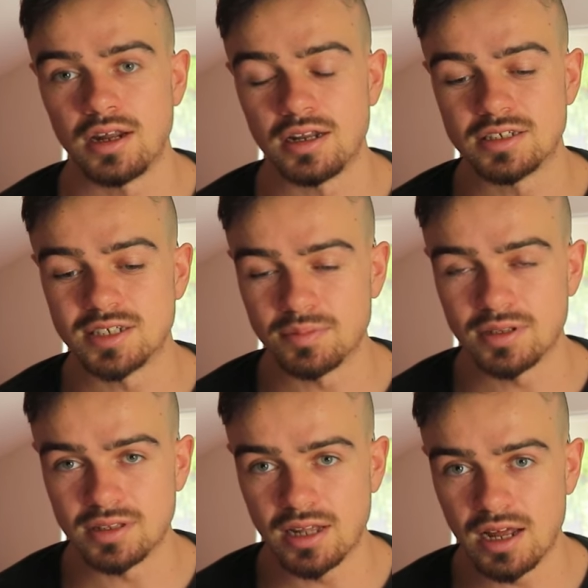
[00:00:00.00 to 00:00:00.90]
And it's
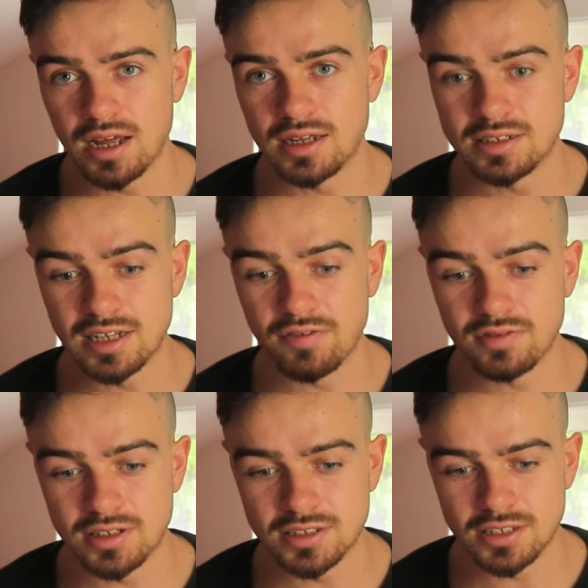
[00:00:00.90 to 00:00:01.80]
something that I
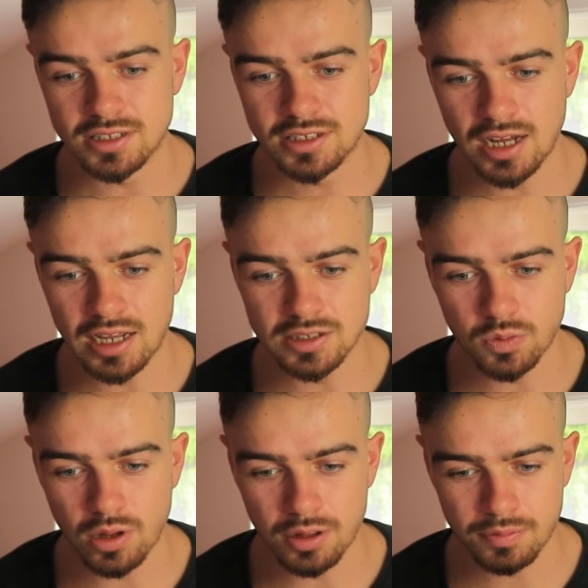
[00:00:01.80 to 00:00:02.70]
definitely teach as
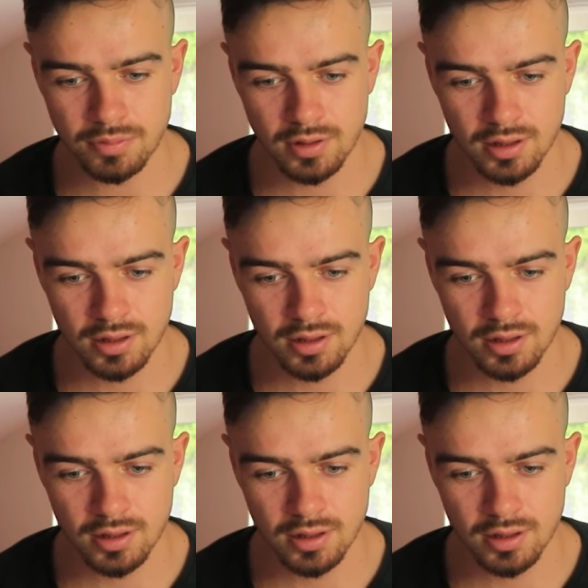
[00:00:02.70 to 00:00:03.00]
well.